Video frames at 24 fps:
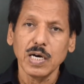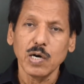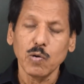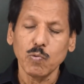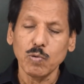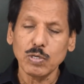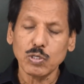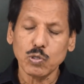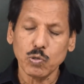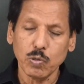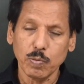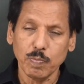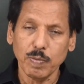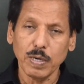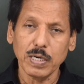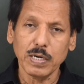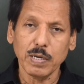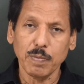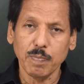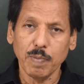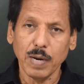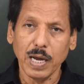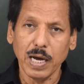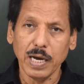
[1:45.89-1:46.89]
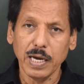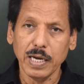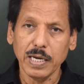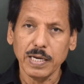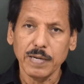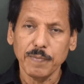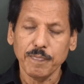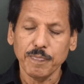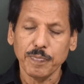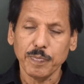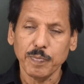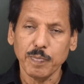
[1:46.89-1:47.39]
we should multiply
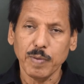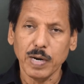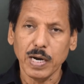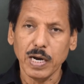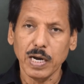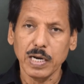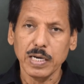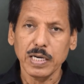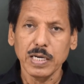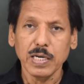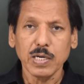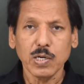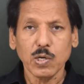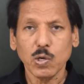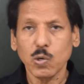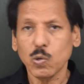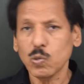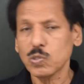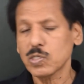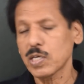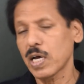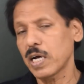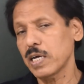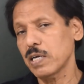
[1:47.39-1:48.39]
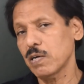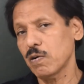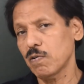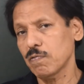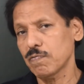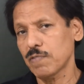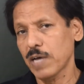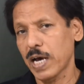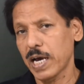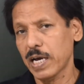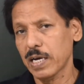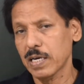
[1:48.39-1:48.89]
by cosine of
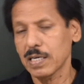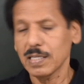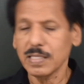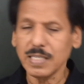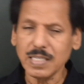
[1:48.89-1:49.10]
the angle.